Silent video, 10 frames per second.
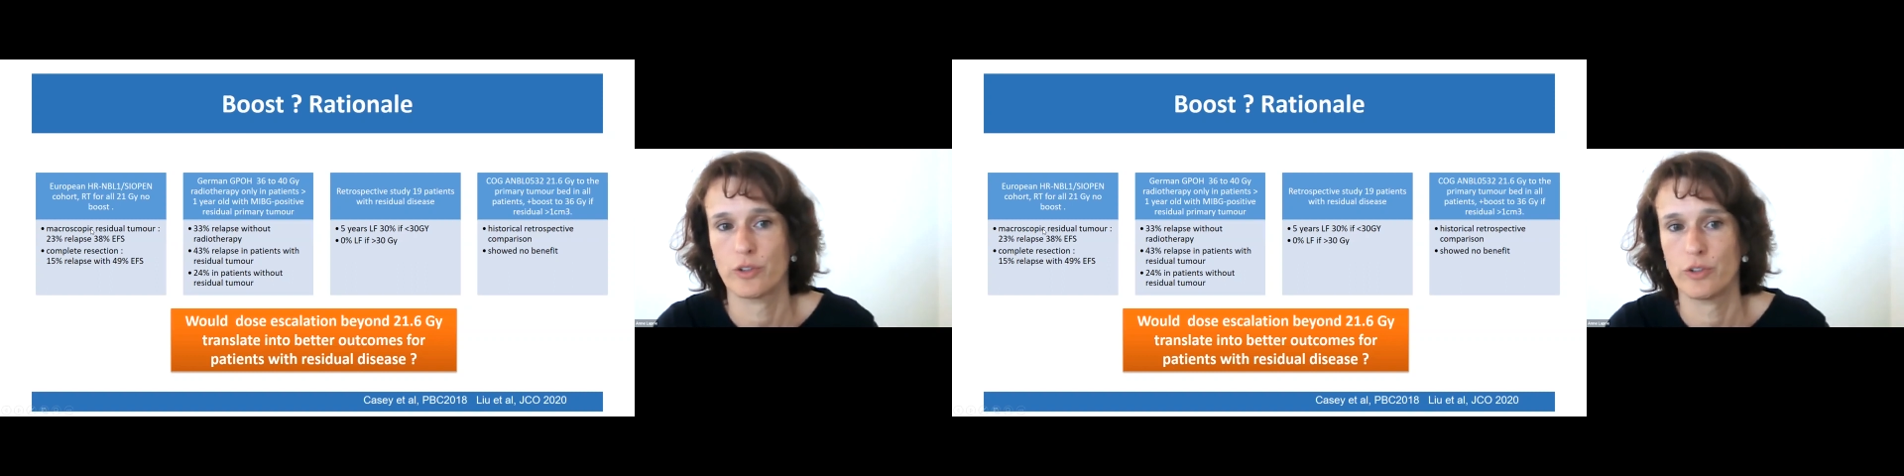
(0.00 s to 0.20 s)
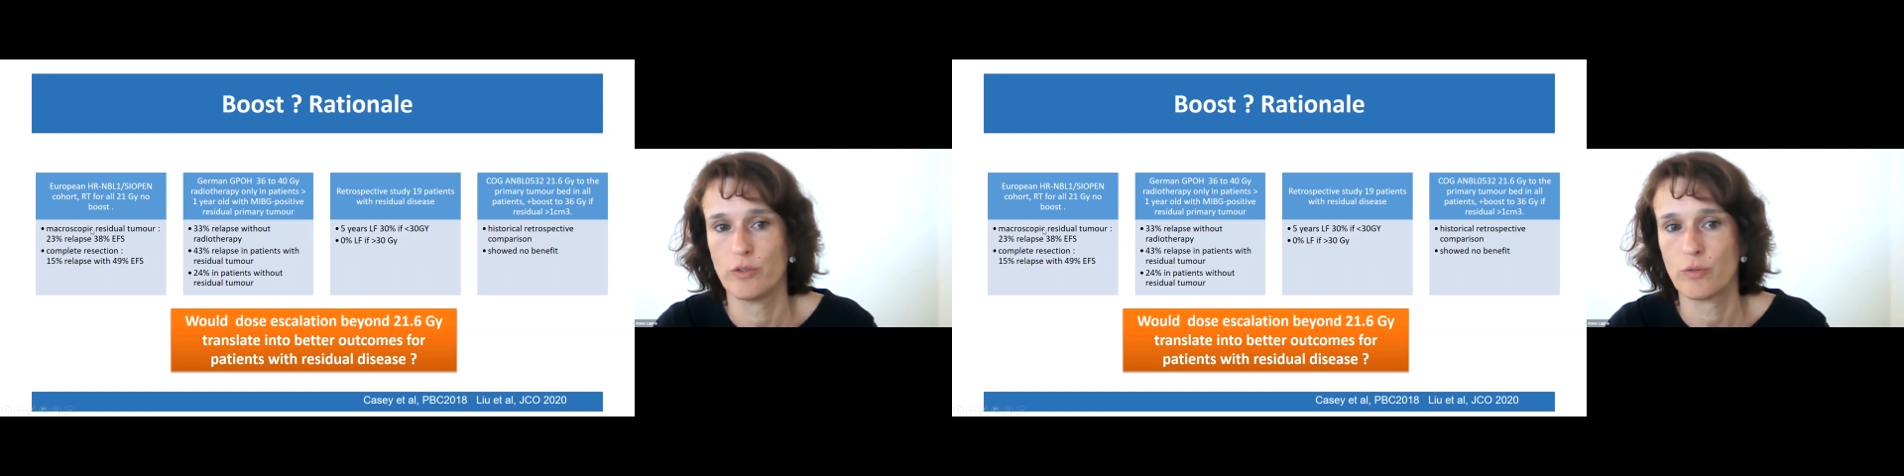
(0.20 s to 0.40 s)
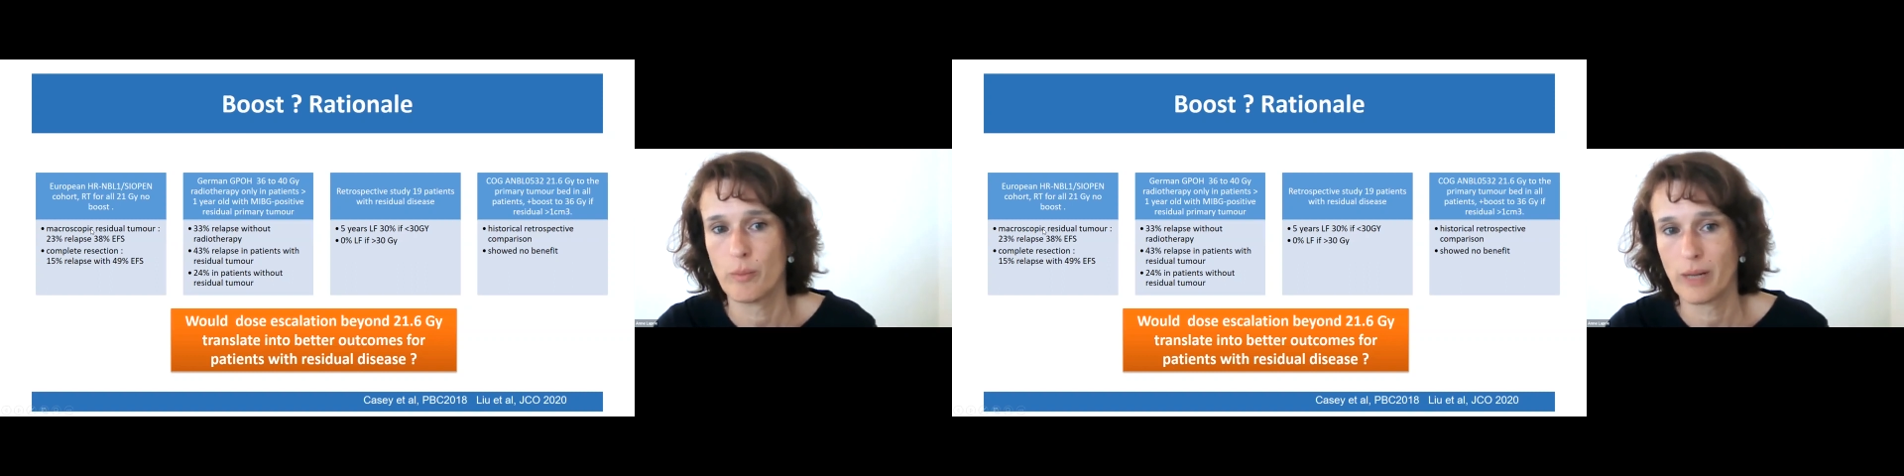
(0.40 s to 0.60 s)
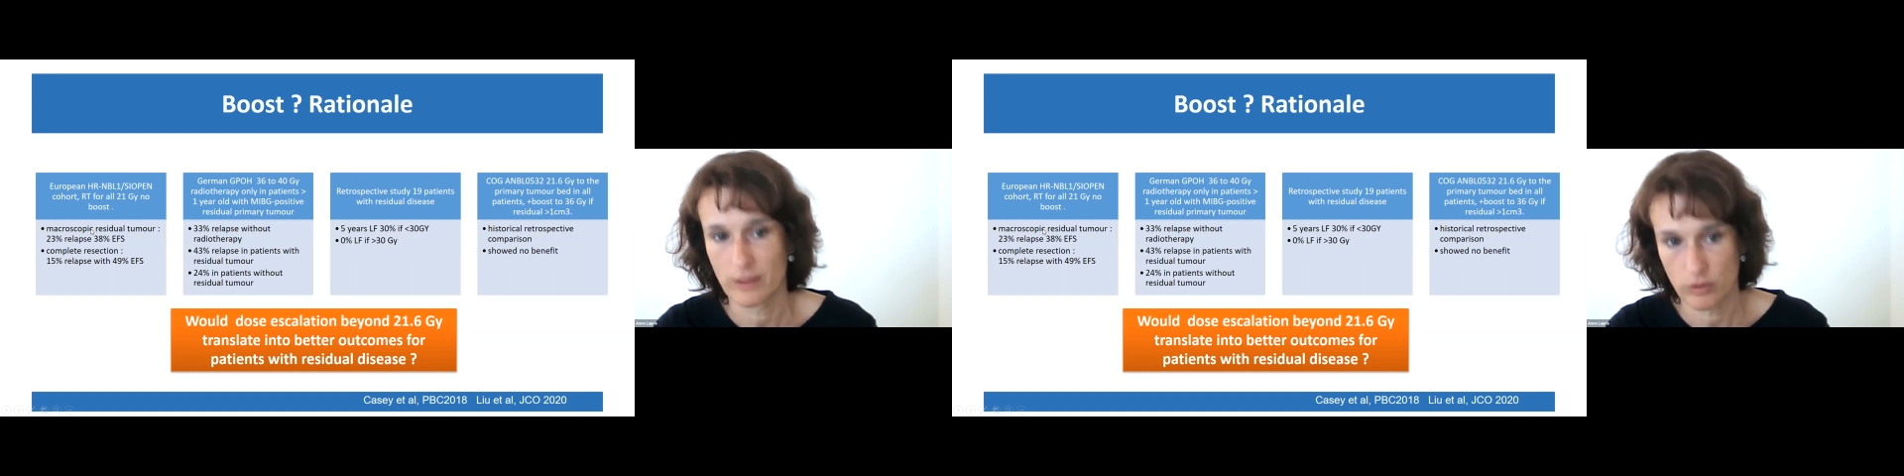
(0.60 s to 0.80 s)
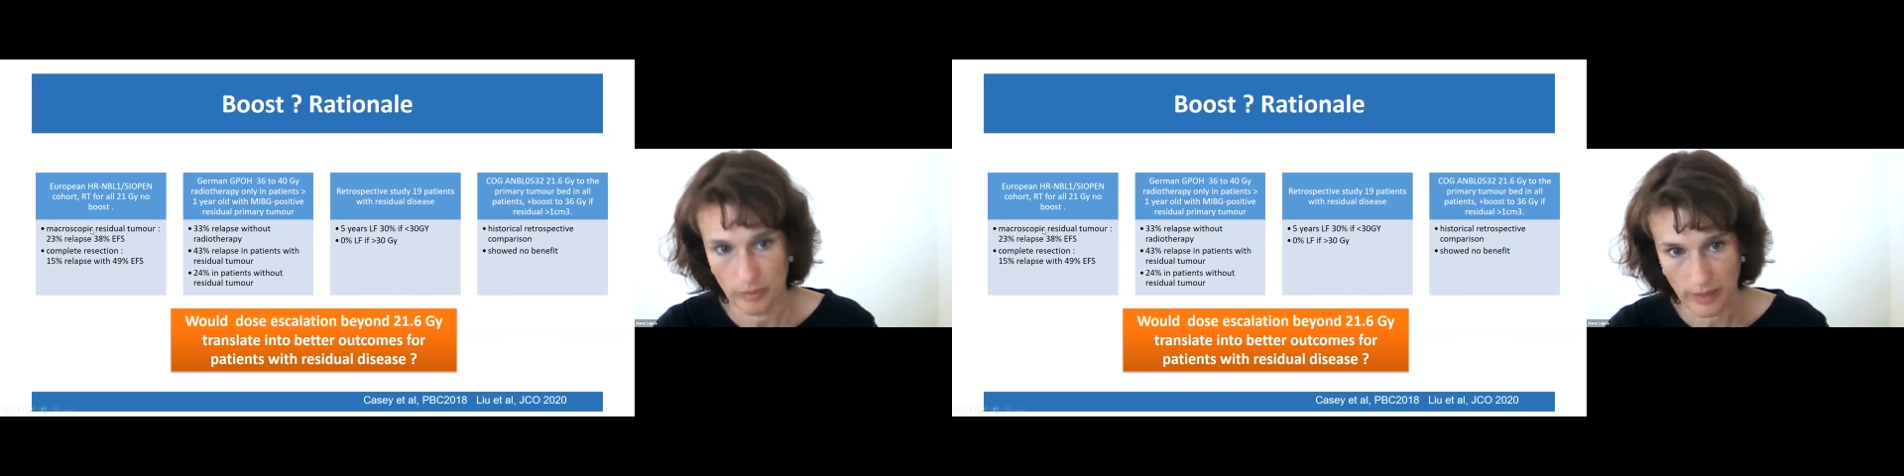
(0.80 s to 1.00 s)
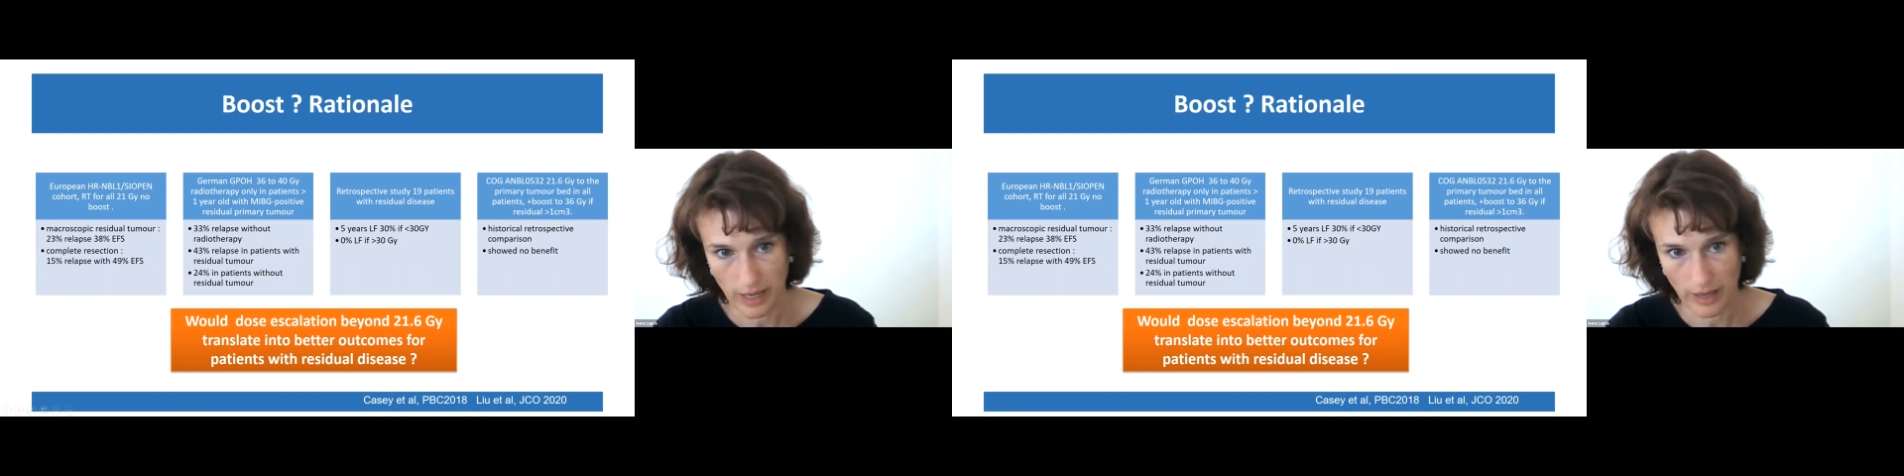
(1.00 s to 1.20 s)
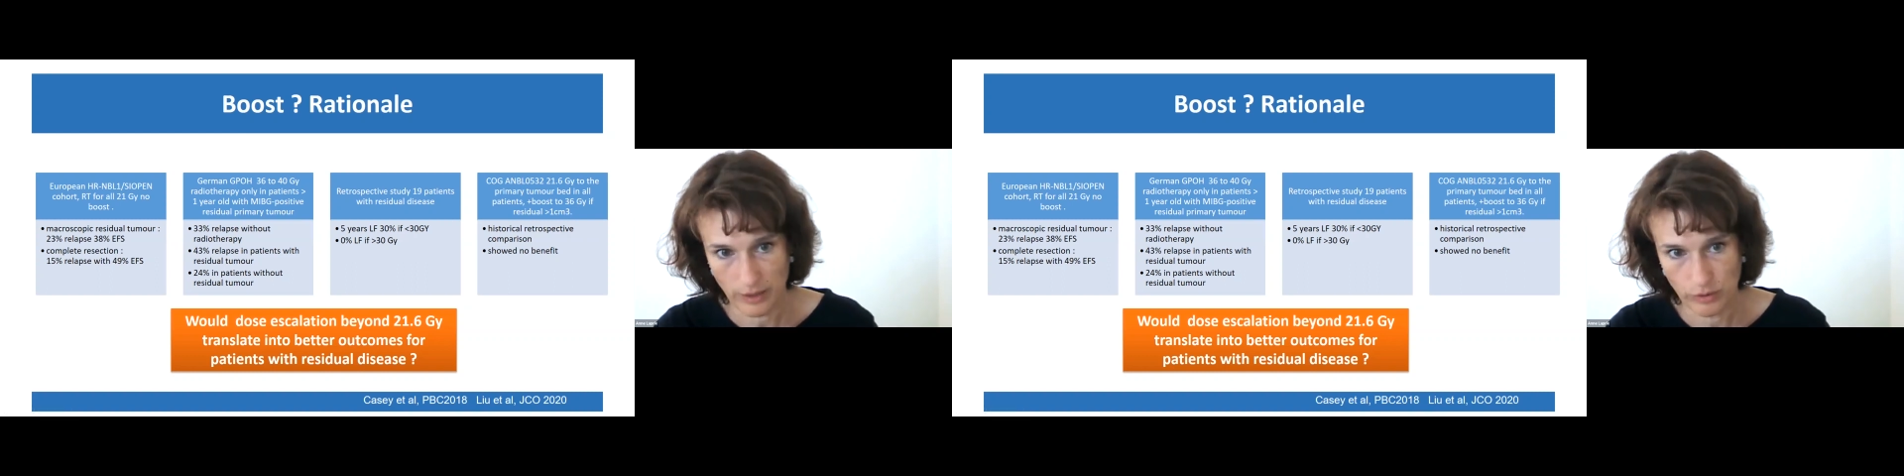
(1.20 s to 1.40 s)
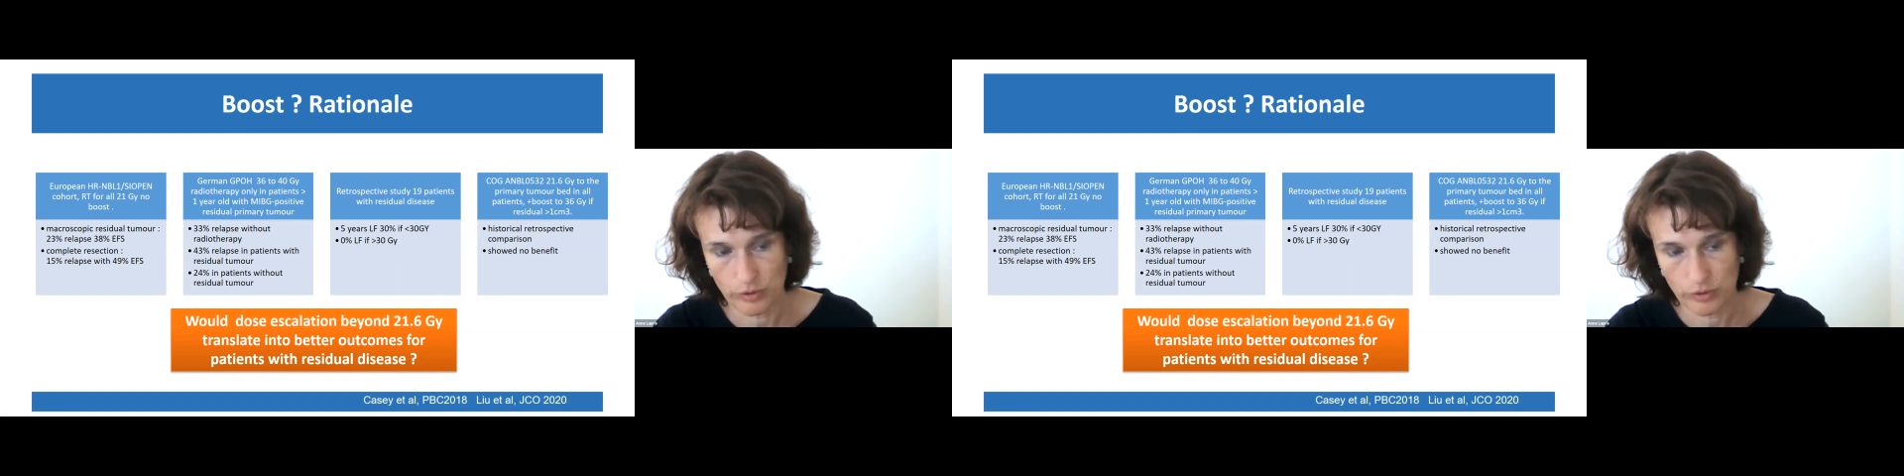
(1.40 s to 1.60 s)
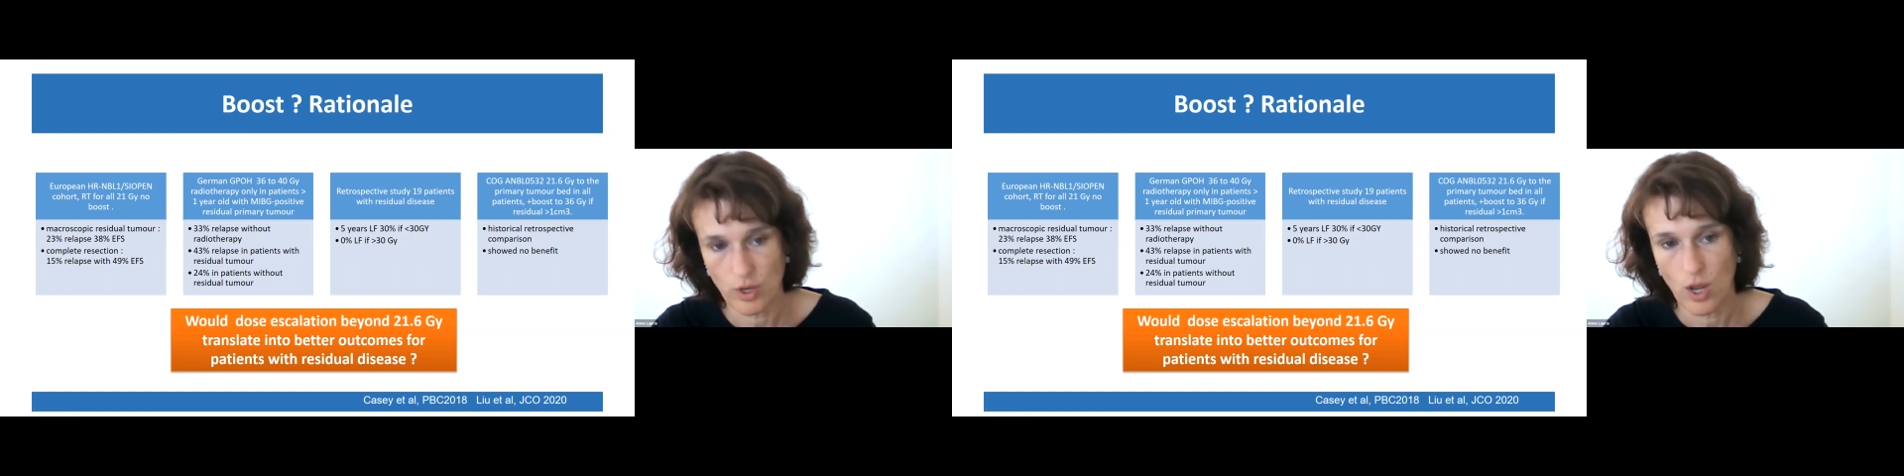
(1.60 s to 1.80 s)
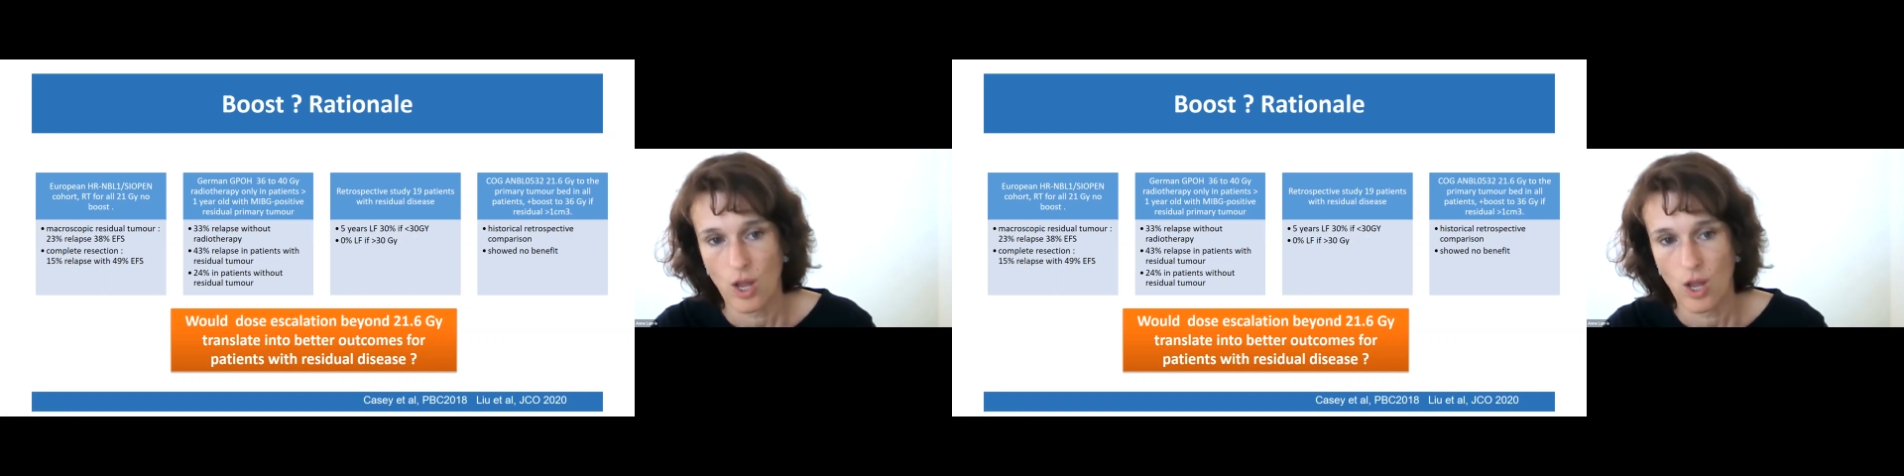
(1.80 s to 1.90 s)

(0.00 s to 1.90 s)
neuroblastoma high dose